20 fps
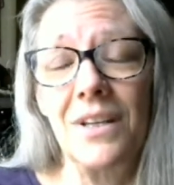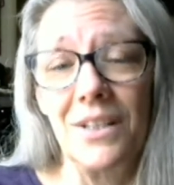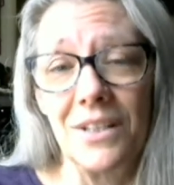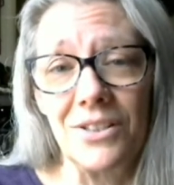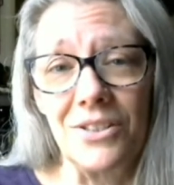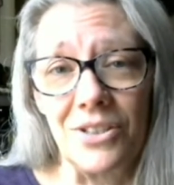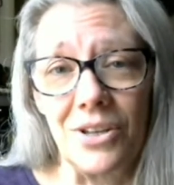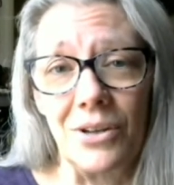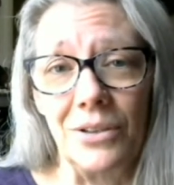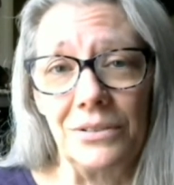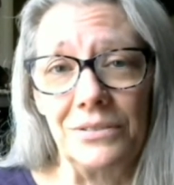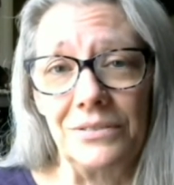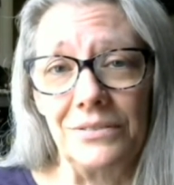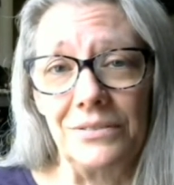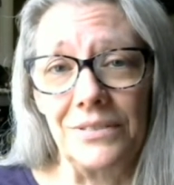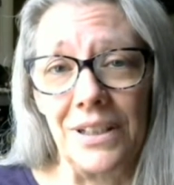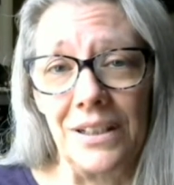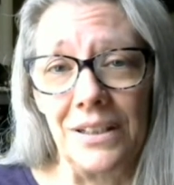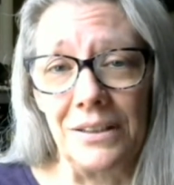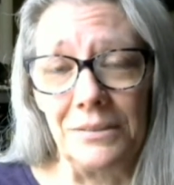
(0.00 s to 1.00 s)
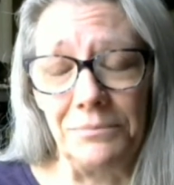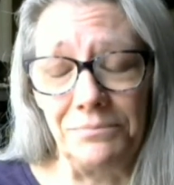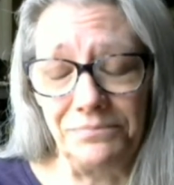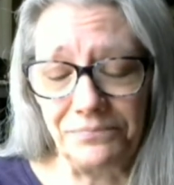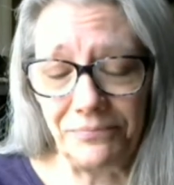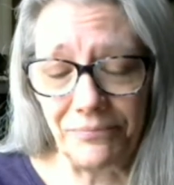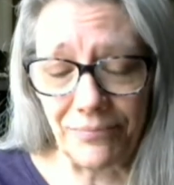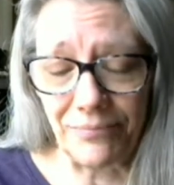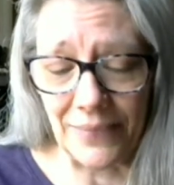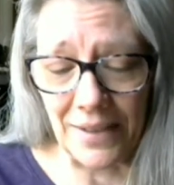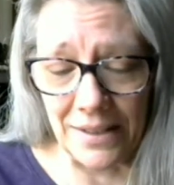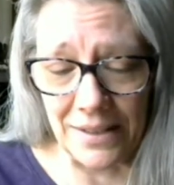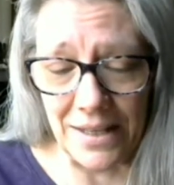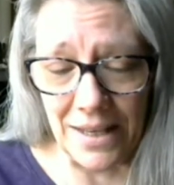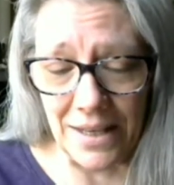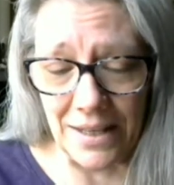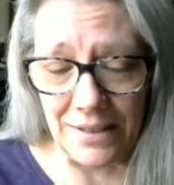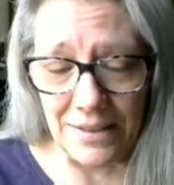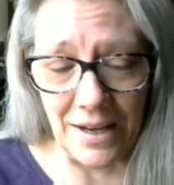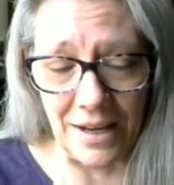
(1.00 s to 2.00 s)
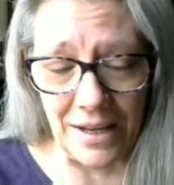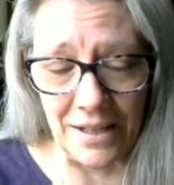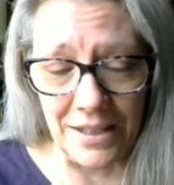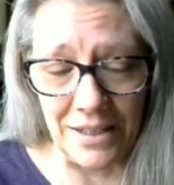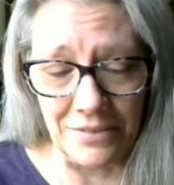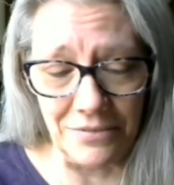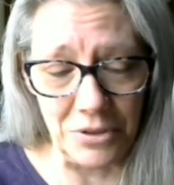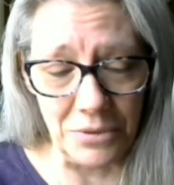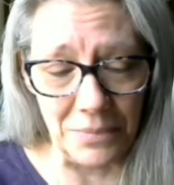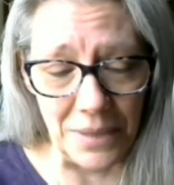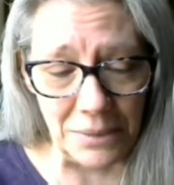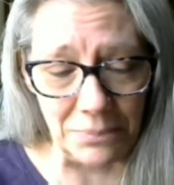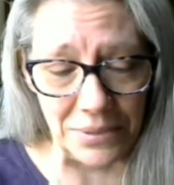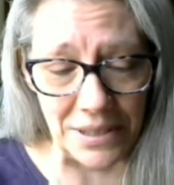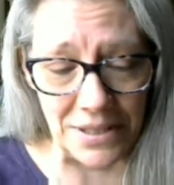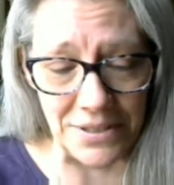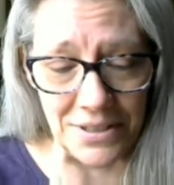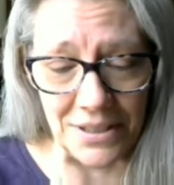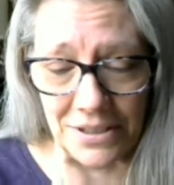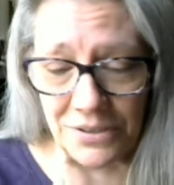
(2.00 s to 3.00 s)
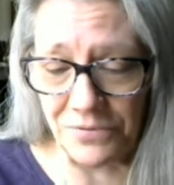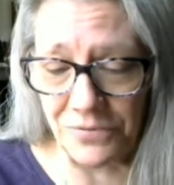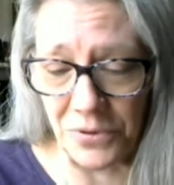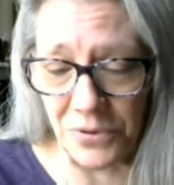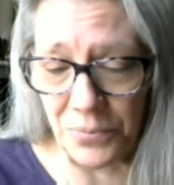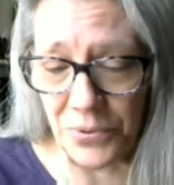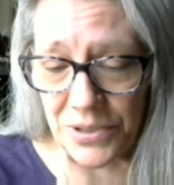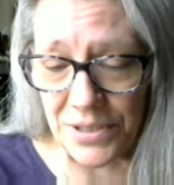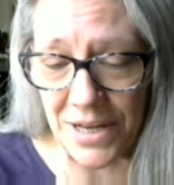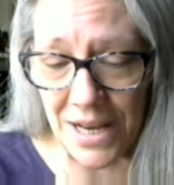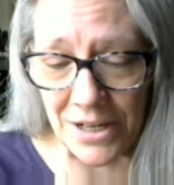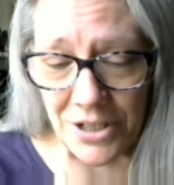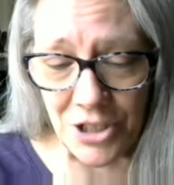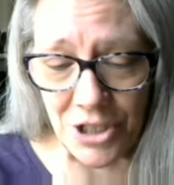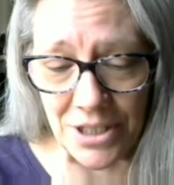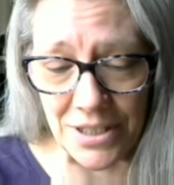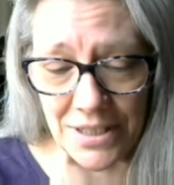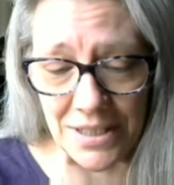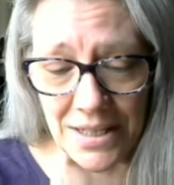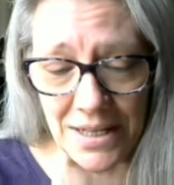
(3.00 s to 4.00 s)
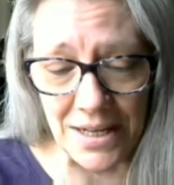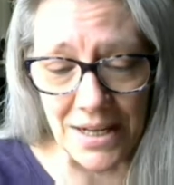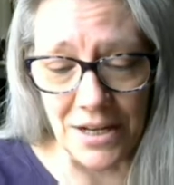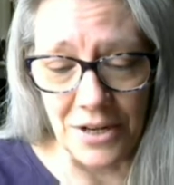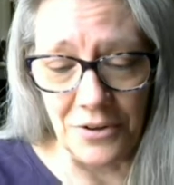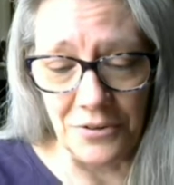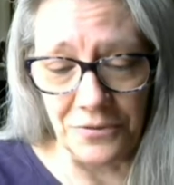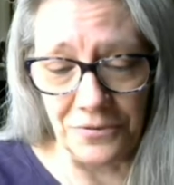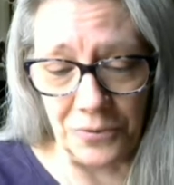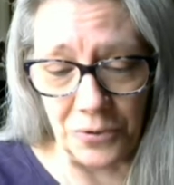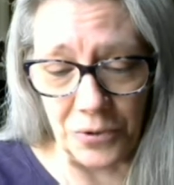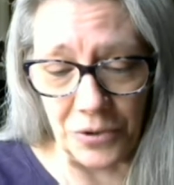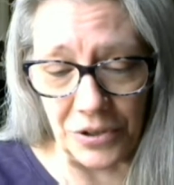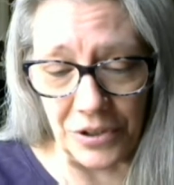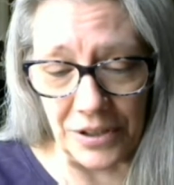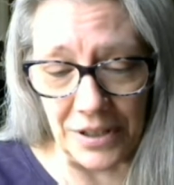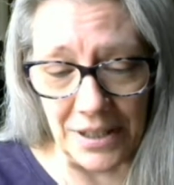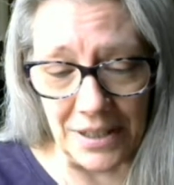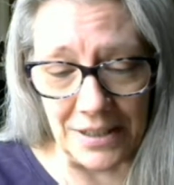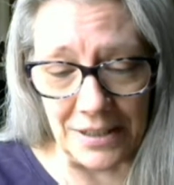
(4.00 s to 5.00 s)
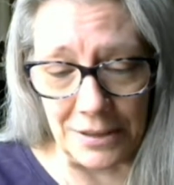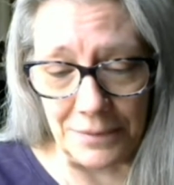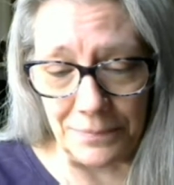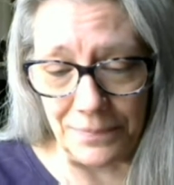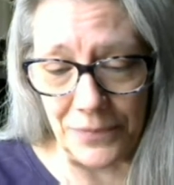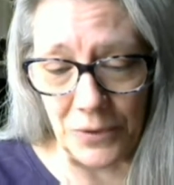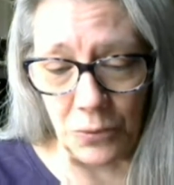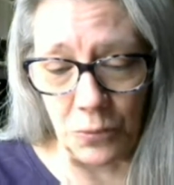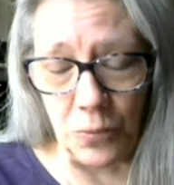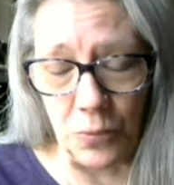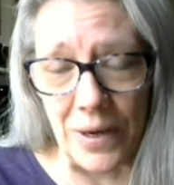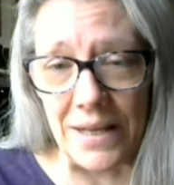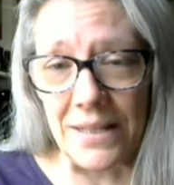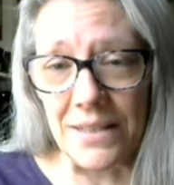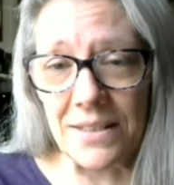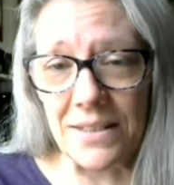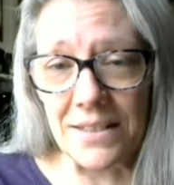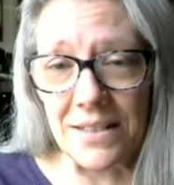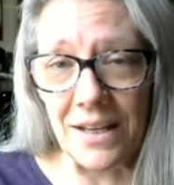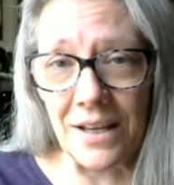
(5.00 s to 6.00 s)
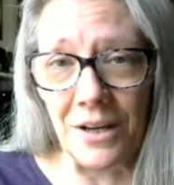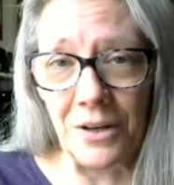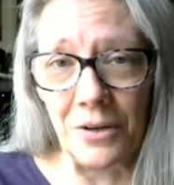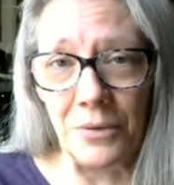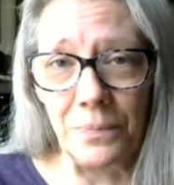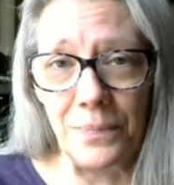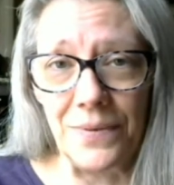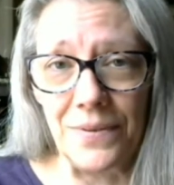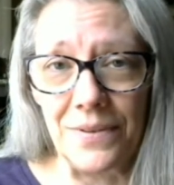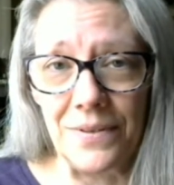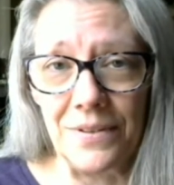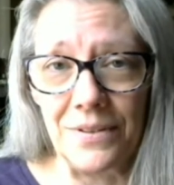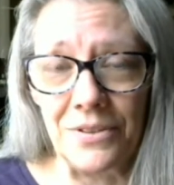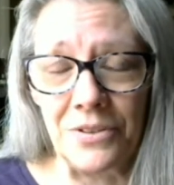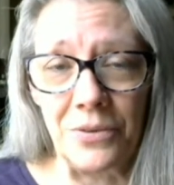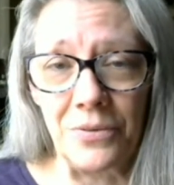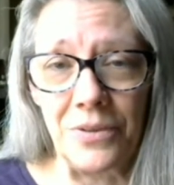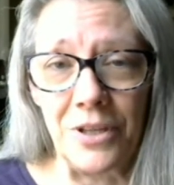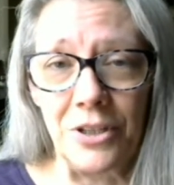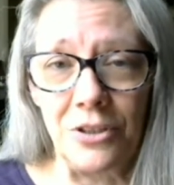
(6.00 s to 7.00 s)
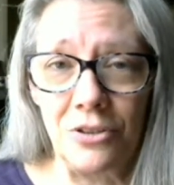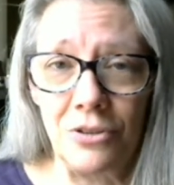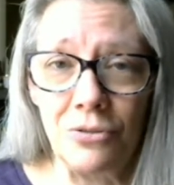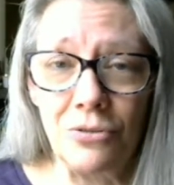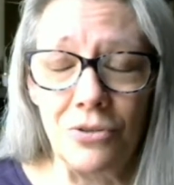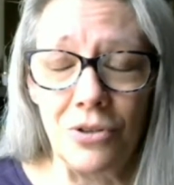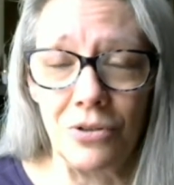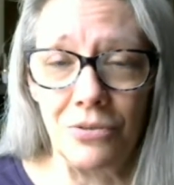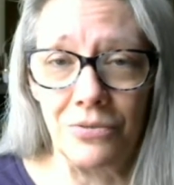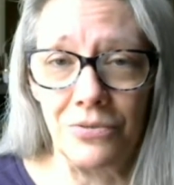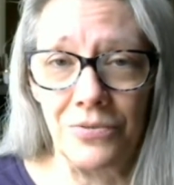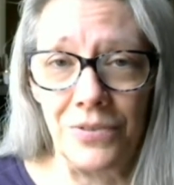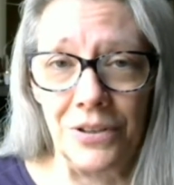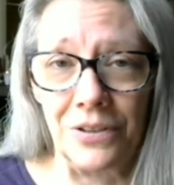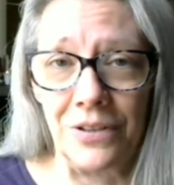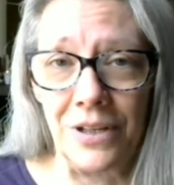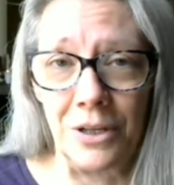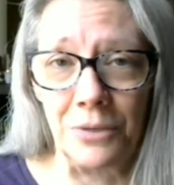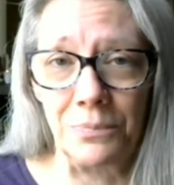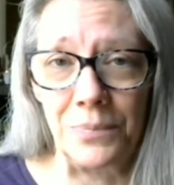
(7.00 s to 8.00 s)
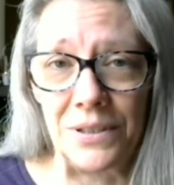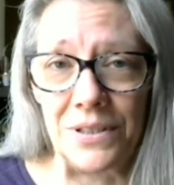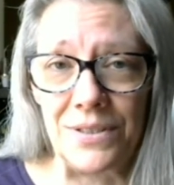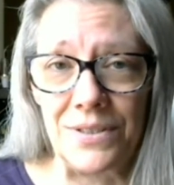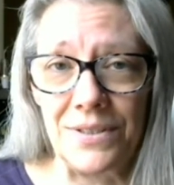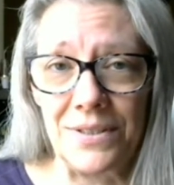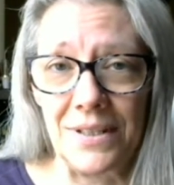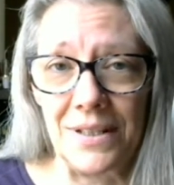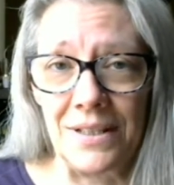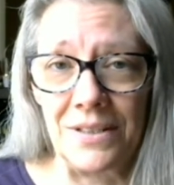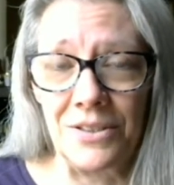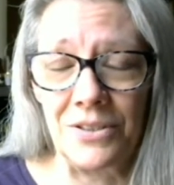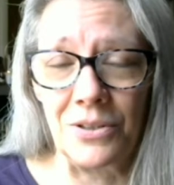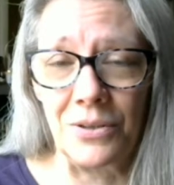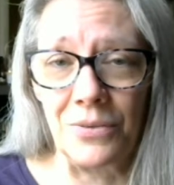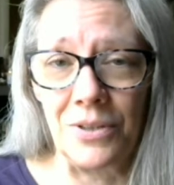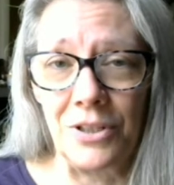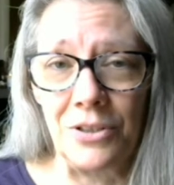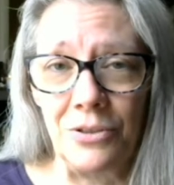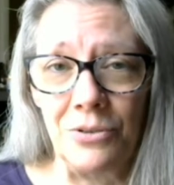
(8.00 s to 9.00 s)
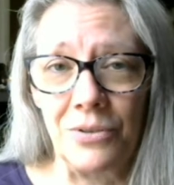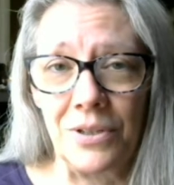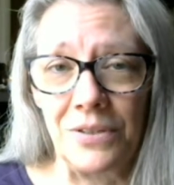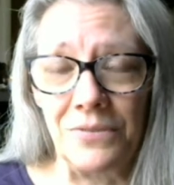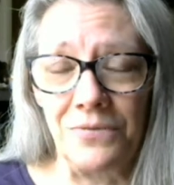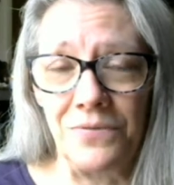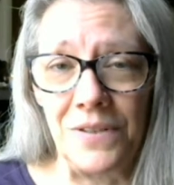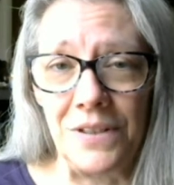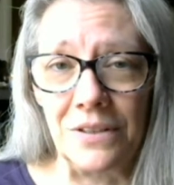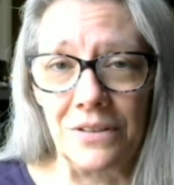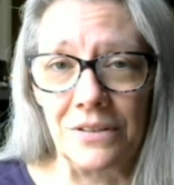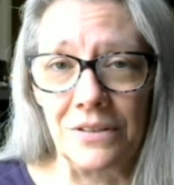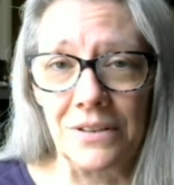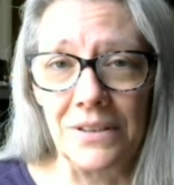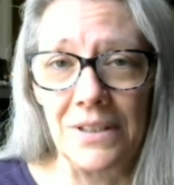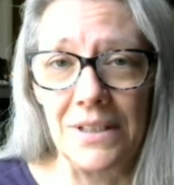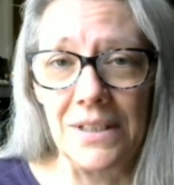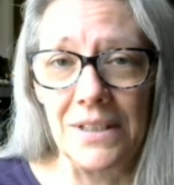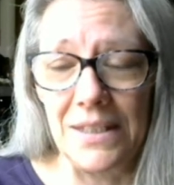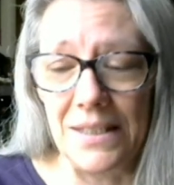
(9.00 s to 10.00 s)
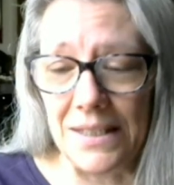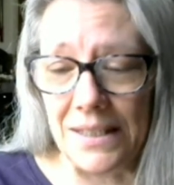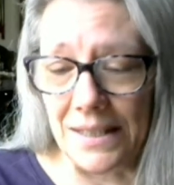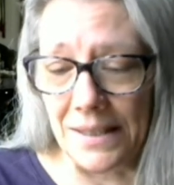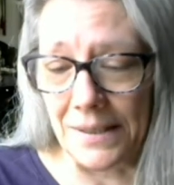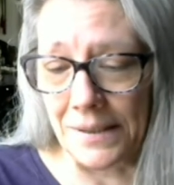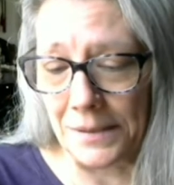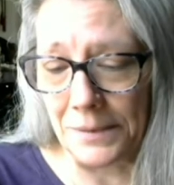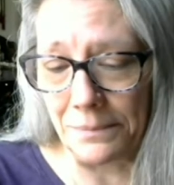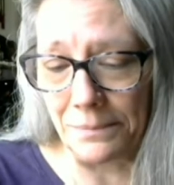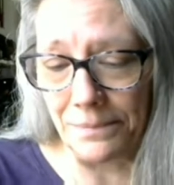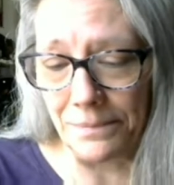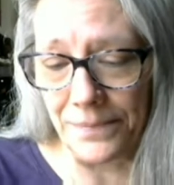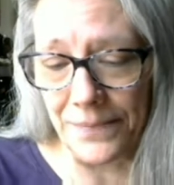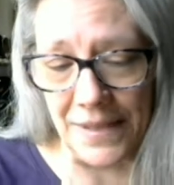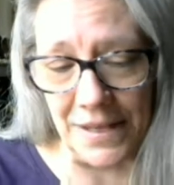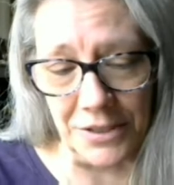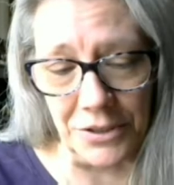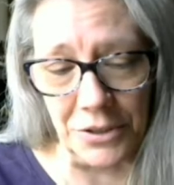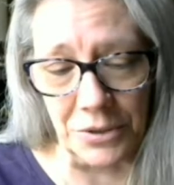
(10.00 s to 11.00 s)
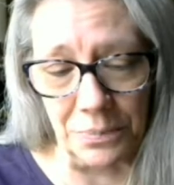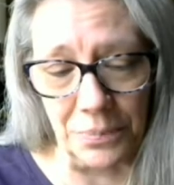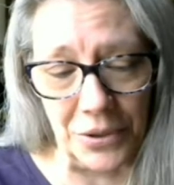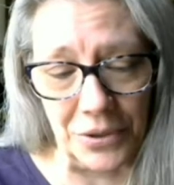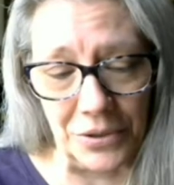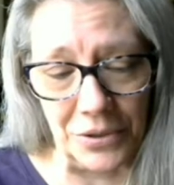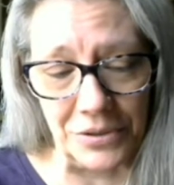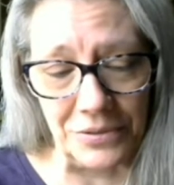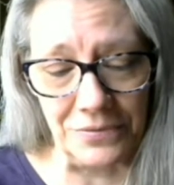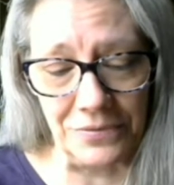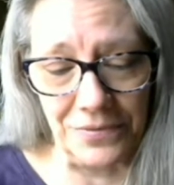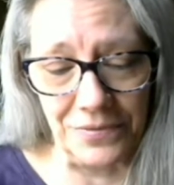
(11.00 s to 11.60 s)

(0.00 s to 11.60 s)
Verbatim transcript: So um, again, I give you my blessings for protection, for um, ways to help so that you don't feel helpless and so that you can feel um, that you're part of